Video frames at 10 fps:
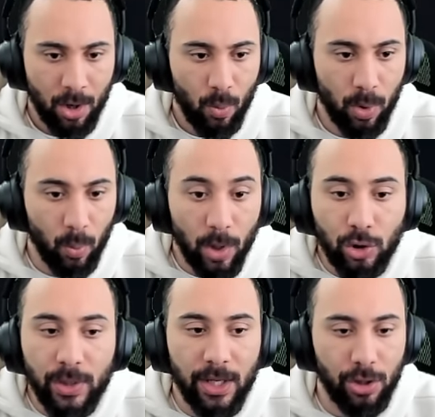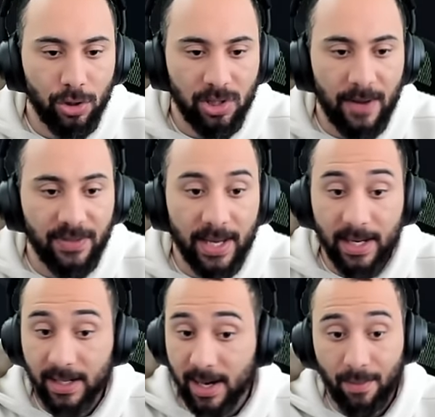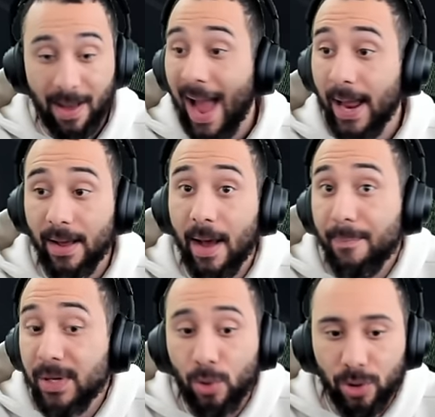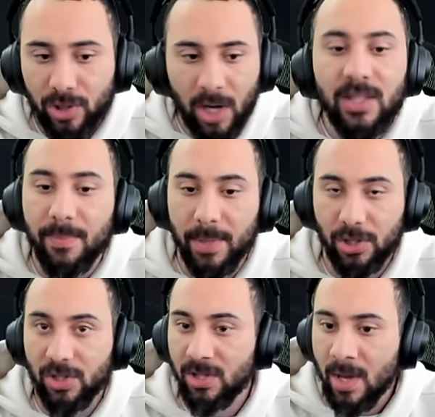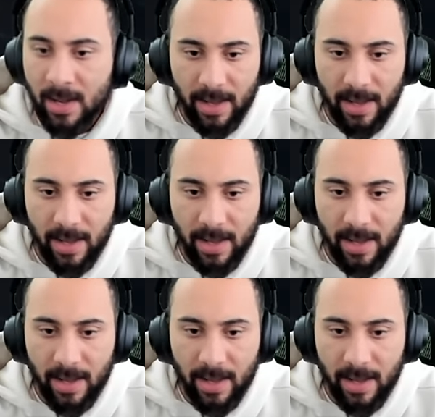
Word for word: where once you get your stuff taken care I, I've been doing tons of missions,